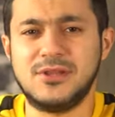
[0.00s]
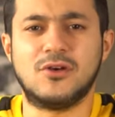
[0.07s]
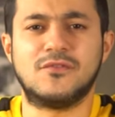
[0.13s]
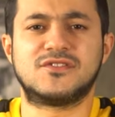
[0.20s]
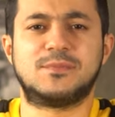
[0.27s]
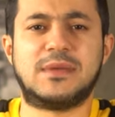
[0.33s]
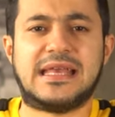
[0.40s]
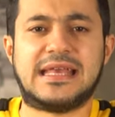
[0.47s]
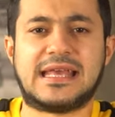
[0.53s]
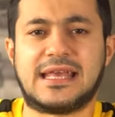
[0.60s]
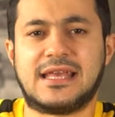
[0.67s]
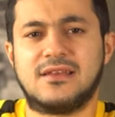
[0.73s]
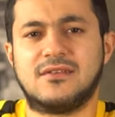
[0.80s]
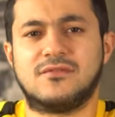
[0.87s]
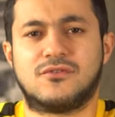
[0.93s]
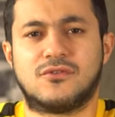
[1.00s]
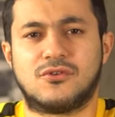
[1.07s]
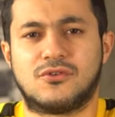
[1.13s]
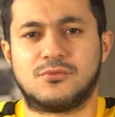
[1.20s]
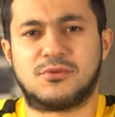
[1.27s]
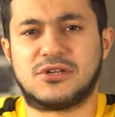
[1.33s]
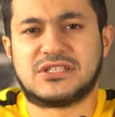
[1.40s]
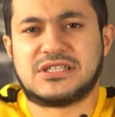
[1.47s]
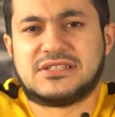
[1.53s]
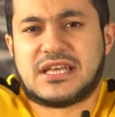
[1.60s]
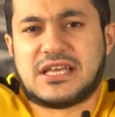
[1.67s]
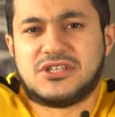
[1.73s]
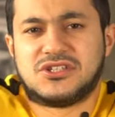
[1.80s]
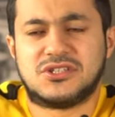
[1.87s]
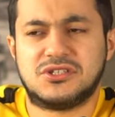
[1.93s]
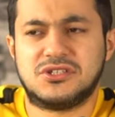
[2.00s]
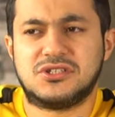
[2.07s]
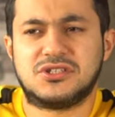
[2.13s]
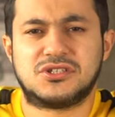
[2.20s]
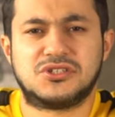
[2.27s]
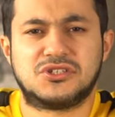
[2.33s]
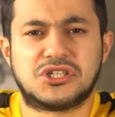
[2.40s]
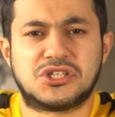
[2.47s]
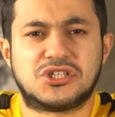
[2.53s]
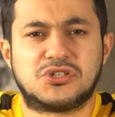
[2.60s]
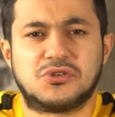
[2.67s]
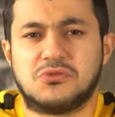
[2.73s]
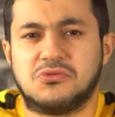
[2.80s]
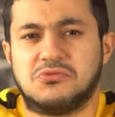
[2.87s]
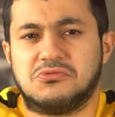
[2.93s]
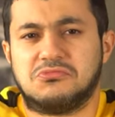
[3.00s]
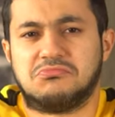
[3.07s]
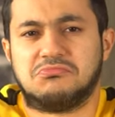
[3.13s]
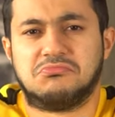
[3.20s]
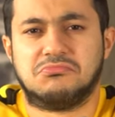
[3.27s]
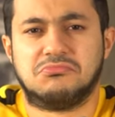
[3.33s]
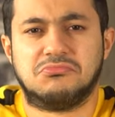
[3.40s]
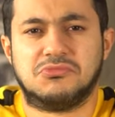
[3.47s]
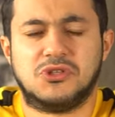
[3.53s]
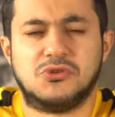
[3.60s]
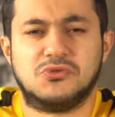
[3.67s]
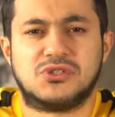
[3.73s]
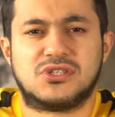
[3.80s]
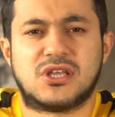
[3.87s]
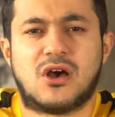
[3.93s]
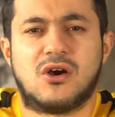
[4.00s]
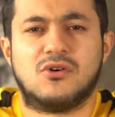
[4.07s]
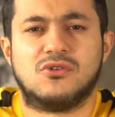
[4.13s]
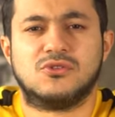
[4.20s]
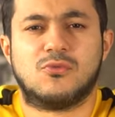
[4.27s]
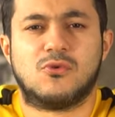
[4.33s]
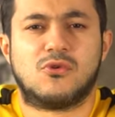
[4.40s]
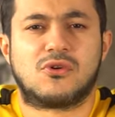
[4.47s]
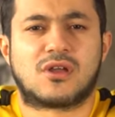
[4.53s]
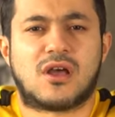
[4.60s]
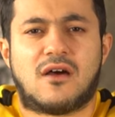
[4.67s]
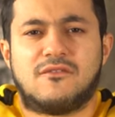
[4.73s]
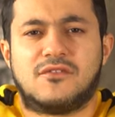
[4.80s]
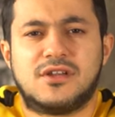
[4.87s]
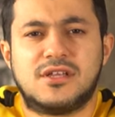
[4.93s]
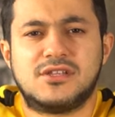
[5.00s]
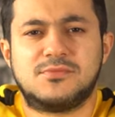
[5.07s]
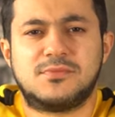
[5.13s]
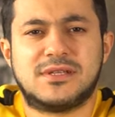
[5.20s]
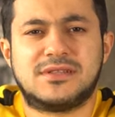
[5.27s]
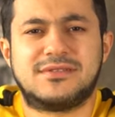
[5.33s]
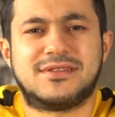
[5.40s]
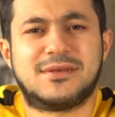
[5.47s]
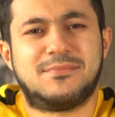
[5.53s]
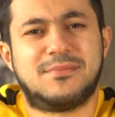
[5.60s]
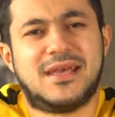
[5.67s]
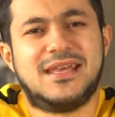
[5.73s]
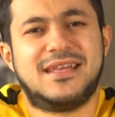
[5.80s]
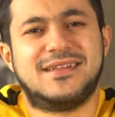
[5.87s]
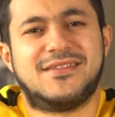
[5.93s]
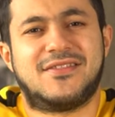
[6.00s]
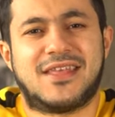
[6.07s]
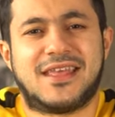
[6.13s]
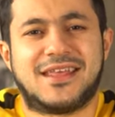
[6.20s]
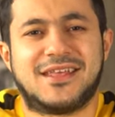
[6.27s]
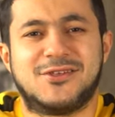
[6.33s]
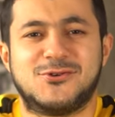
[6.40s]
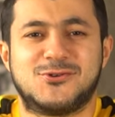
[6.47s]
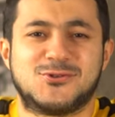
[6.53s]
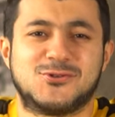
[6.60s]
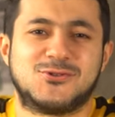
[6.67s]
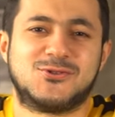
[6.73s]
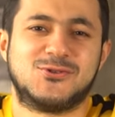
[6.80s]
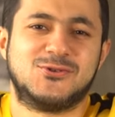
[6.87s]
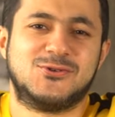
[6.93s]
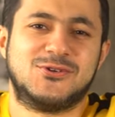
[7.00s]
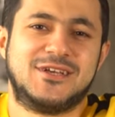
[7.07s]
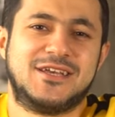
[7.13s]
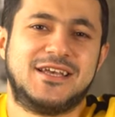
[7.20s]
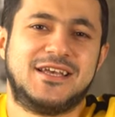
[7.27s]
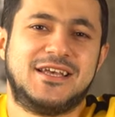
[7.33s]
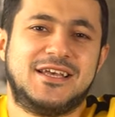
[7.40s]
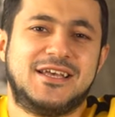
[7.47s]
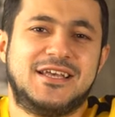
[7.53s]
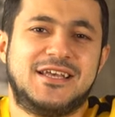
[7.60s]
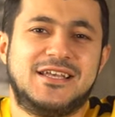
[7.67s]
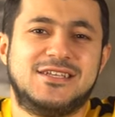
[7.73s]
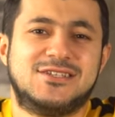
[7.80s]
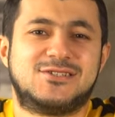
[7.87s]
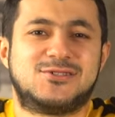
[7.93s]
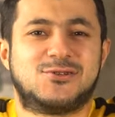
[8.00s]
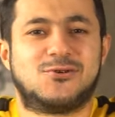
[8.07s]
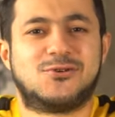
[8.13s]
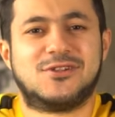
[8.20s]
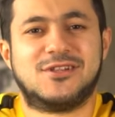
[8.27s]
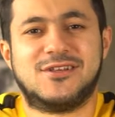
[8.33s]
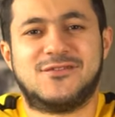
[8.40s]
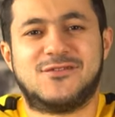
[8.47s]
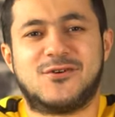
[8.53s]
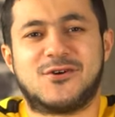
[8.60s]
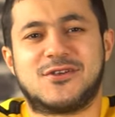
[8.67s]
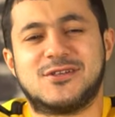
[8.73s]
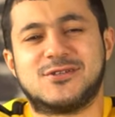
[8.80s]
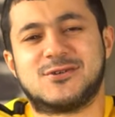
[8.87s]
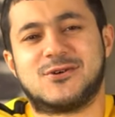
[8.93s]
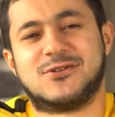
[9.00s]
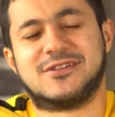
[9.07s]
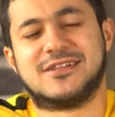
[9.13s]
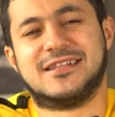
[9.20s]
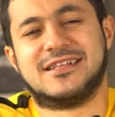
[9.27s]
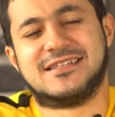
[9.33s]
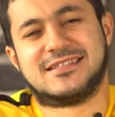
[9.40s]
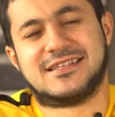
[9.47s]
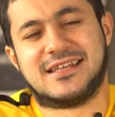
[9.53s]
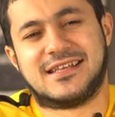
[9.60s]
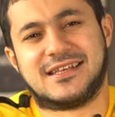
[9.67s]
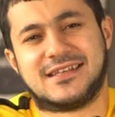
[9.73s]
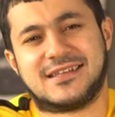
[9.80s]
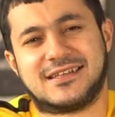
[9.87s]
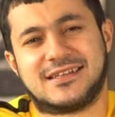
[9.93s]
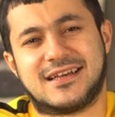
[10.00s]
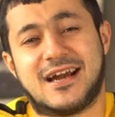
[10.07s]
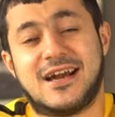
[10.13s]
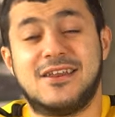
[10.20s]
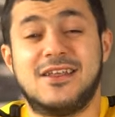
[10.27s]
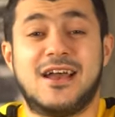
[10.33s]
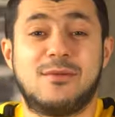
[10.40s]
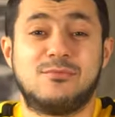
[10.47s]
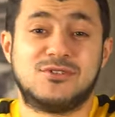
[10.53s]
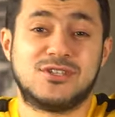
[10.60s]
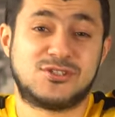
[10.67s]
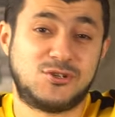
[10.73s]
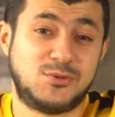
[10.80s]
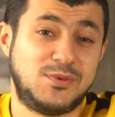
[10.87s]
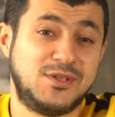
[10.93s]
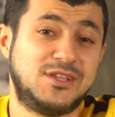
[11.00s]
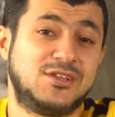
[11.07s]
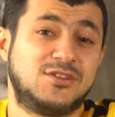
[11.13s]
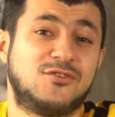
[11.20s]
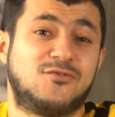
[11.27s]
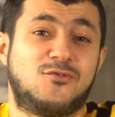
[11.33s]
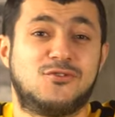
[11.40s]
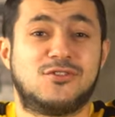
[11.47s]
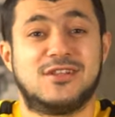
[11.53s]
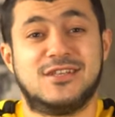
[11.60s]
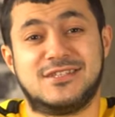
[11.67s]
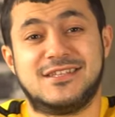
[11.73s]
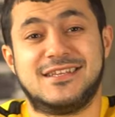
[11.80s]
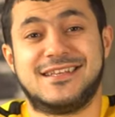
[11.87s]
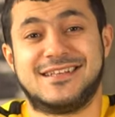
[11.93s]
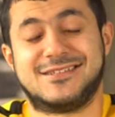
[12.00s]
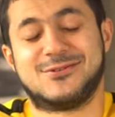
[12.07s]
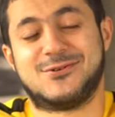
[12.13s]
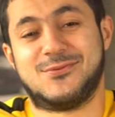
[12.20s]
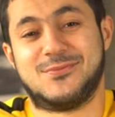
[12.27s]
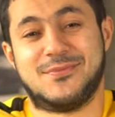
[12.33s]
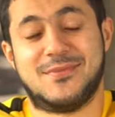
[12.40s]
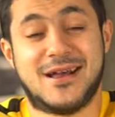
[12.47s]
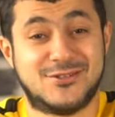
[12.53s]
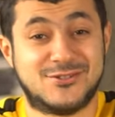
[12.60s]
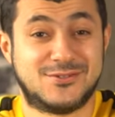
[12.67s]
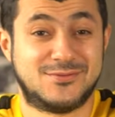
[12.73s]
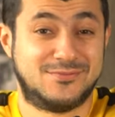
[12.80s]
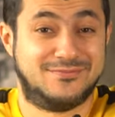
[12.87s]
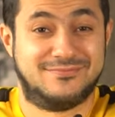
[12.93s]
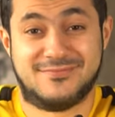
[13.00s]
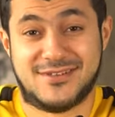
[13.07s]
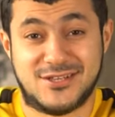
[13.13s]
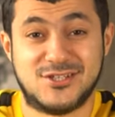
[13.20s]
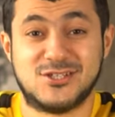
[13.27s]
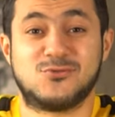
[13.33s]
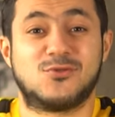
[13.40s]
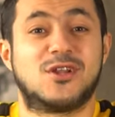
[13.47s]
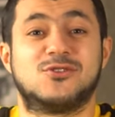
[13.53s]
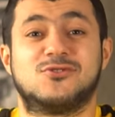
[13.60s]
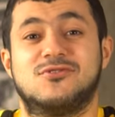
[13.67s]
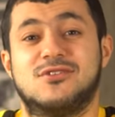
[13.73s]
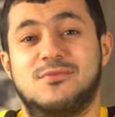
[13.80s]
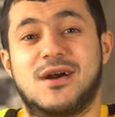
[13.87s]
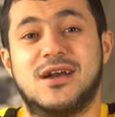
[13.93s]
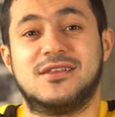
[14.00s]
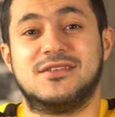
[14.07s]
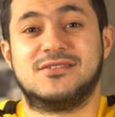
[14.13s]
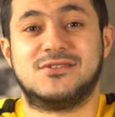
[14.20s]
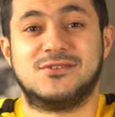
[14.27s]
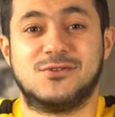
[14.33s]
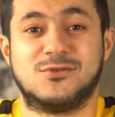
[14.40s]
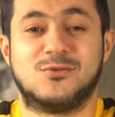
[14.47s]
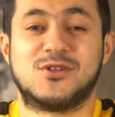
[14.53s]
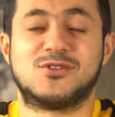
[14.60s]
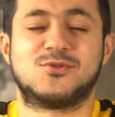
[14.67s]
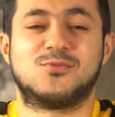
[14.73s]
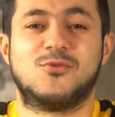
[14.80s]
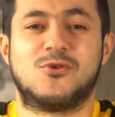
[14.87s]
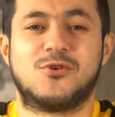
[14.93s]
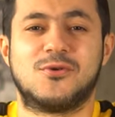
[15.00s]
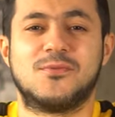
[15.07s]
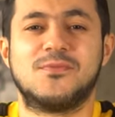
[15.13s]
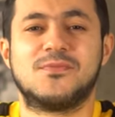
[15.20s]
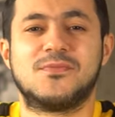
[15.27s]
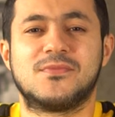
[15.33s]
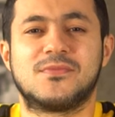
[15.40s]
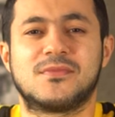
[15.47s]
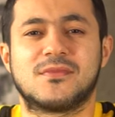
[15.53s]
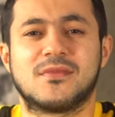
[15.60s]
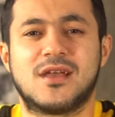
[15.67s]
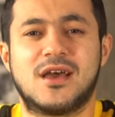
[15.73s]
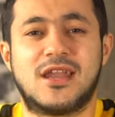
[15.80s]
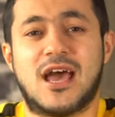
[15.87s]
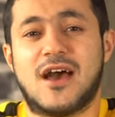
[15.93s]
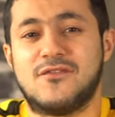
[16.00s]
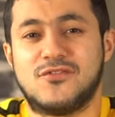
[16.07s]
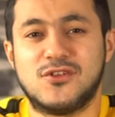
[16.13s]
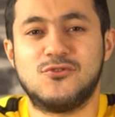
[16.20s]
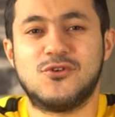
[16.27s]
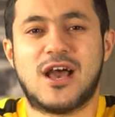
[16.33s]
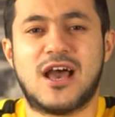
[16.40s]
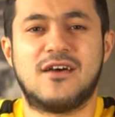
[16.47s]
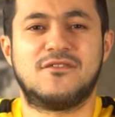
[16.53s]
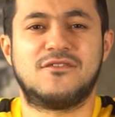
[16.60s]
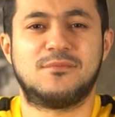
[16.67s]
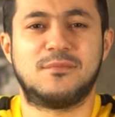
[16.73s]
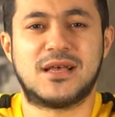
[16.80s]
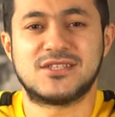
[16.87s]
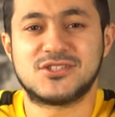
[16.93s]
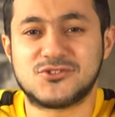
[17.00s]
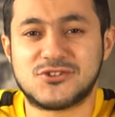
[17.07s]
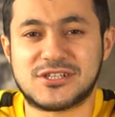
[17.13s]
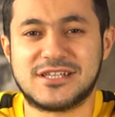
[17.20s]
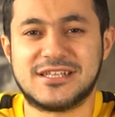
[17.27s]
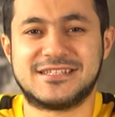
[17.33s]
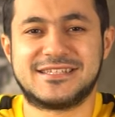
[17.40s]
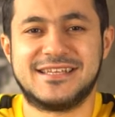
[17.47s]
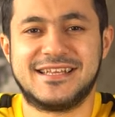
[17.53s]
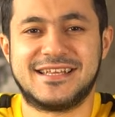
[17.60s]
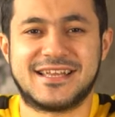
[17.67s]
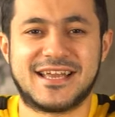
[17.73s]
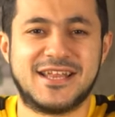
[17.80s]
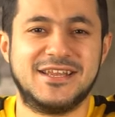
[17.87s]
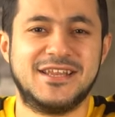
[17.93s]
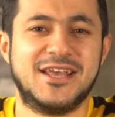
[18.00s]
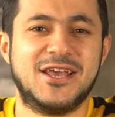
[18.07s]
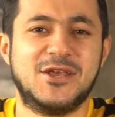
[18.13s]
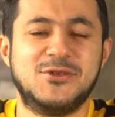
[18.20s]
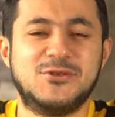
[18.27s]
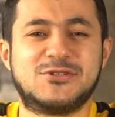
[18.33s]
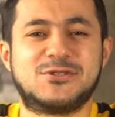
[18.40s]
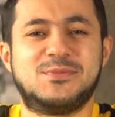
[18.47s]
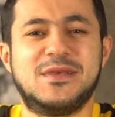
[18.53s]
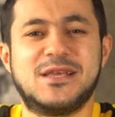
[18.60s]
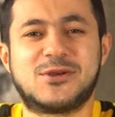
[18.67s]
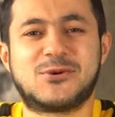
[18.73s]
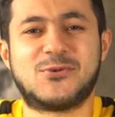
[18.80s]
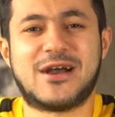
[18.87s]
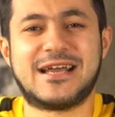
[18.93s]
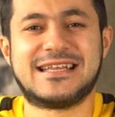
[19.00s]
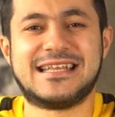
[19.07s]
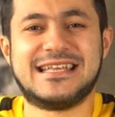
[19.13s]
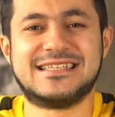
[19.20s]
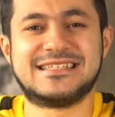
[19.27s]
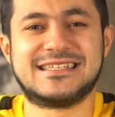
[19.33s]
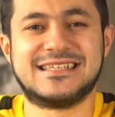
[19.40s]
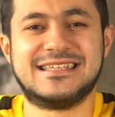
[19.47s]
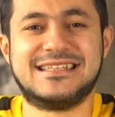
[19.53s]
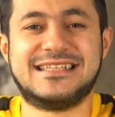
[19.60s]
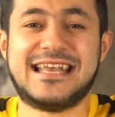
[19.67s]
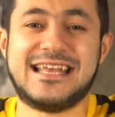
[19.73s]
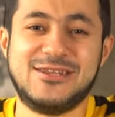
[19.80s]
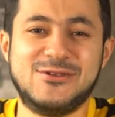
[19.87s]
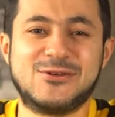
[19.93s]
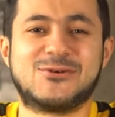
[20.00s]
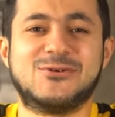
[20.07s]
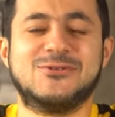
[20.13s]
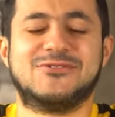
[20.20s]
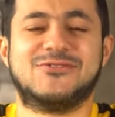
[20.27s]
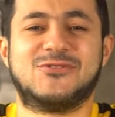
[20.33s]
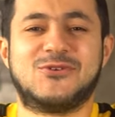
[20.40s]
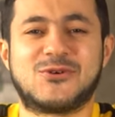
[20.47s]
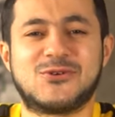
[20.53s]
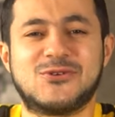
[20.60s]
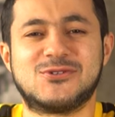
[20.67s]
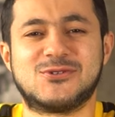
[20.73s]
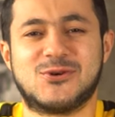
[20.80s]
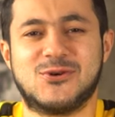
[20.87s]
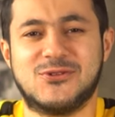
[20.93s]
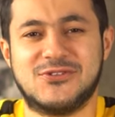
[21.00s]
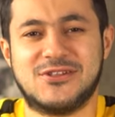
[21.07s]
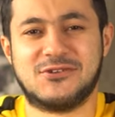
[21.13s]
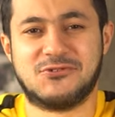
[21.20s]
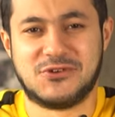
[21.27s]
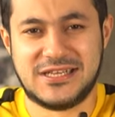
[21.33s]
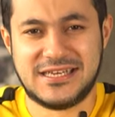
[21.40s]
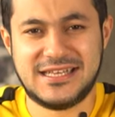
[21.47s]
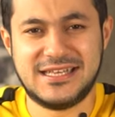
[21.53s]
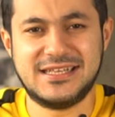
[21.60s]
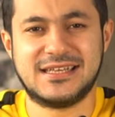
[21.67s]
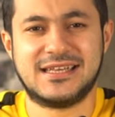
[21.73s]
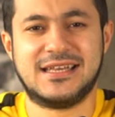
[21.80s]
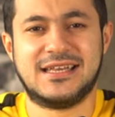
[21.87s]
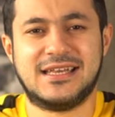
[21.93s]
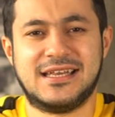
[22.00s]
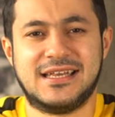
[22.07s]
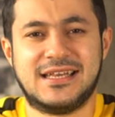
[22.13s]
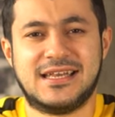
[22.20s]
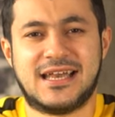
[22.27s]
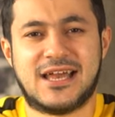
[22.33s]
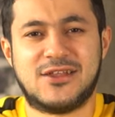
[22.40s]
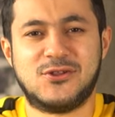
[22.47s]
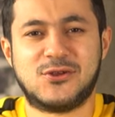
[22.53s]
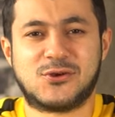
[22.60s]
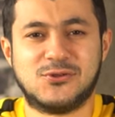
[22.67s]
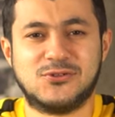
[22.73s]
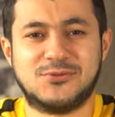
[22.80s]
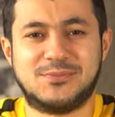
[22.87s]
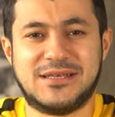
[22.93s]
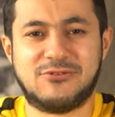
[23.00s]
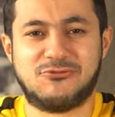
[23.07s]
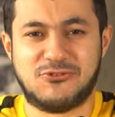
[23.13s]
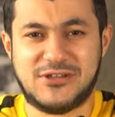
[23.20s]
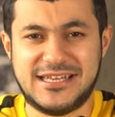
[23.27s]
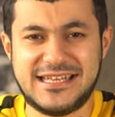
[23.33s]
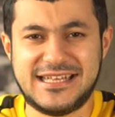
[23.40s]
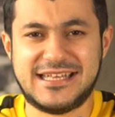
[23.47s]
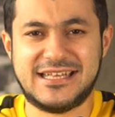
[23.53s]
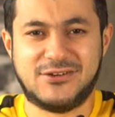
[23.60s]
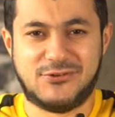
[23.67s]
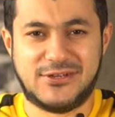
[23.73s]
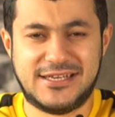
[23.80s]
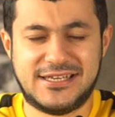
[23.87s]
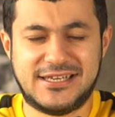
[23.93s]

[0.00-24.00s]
bit of speaking for presentations, just so you sound more confident, but the main thing you should do is totally focus on listening. I know I'm just repeating the word listening so much. I just wanted to remind it to you once more. Now, after you have mastered listening and you speak quite easily, then you could focus on reading. And you could be reading